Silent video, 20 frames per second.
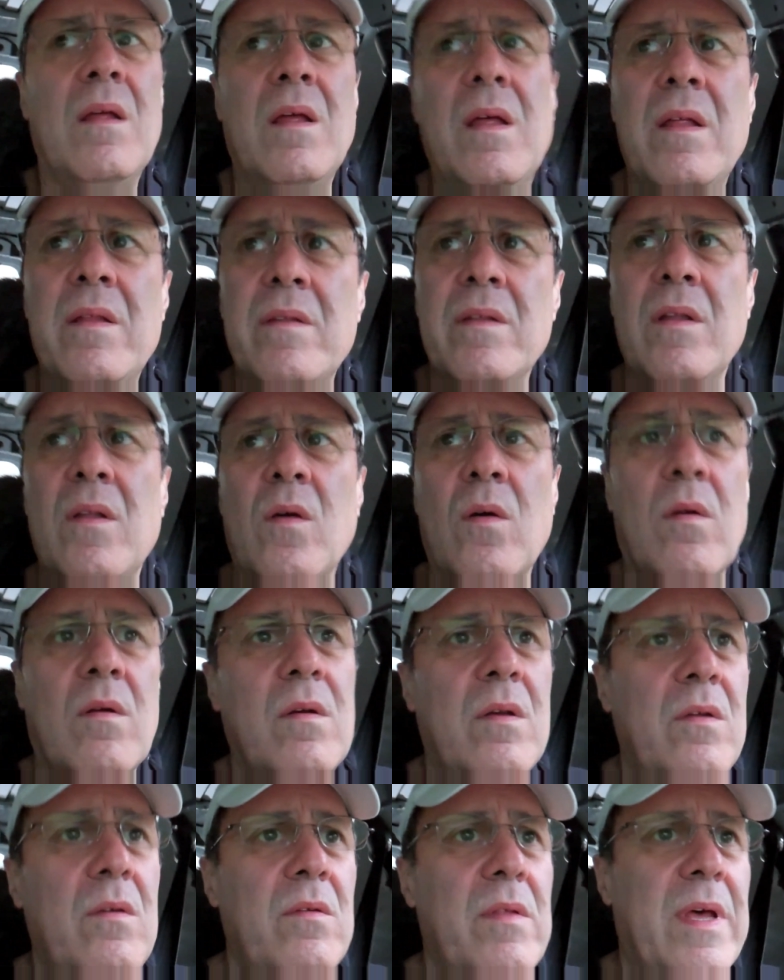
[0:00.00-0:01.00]
And the
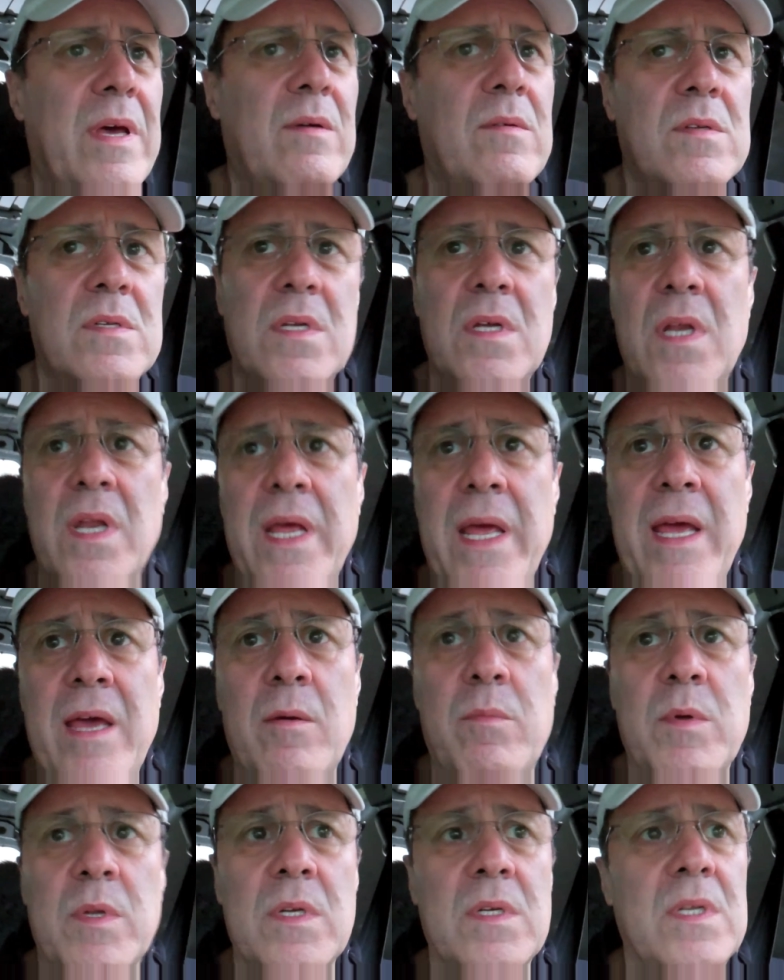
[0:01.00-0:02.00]
Lord knew that was going to
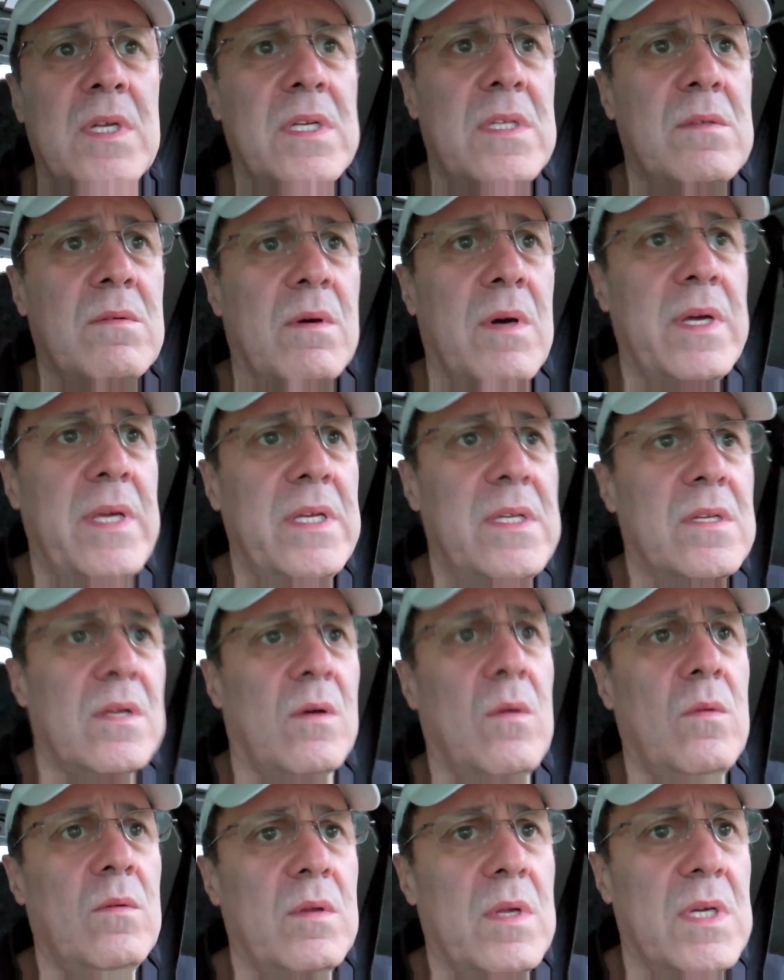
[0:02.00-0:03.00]
happen. That's why He
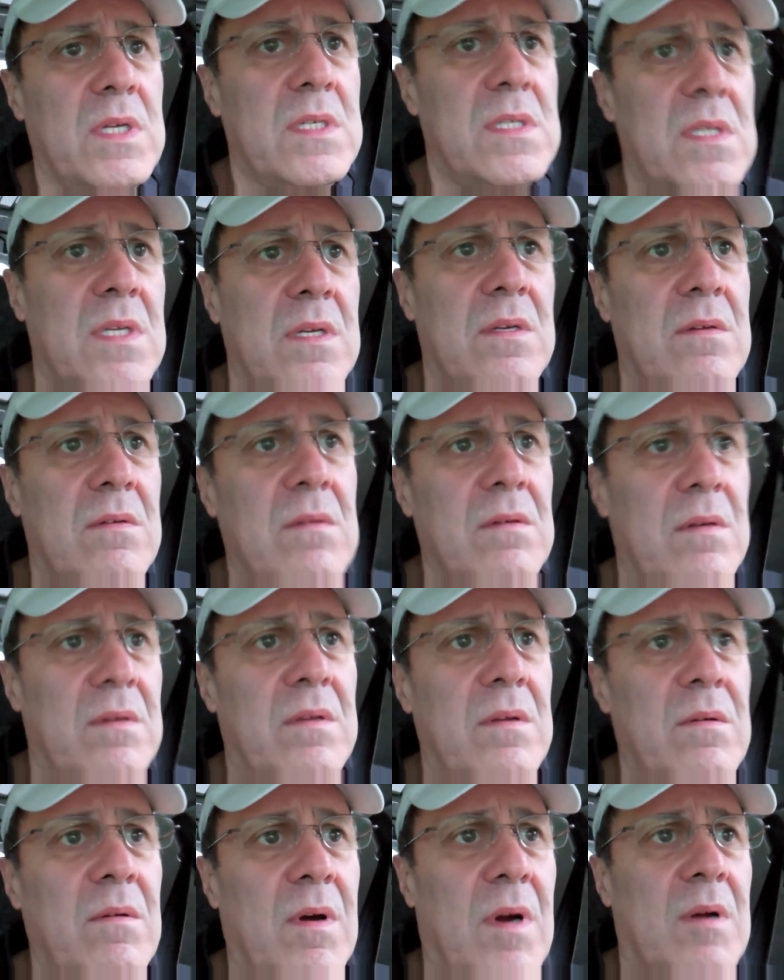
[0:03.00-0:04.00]
told us to
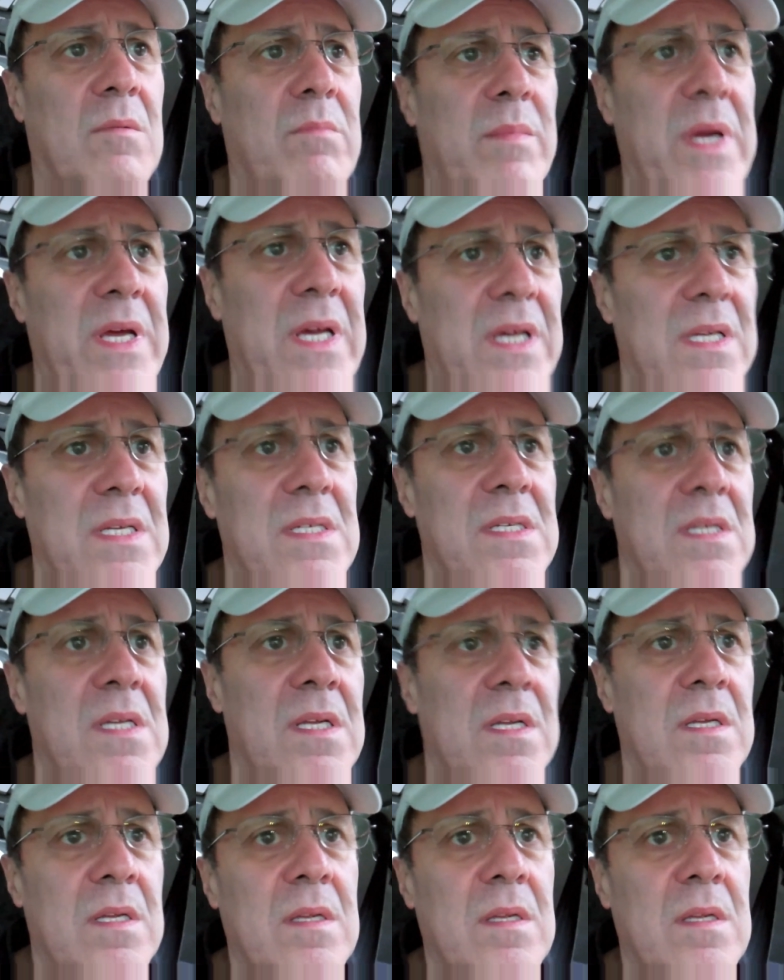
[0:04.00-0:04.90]
do our best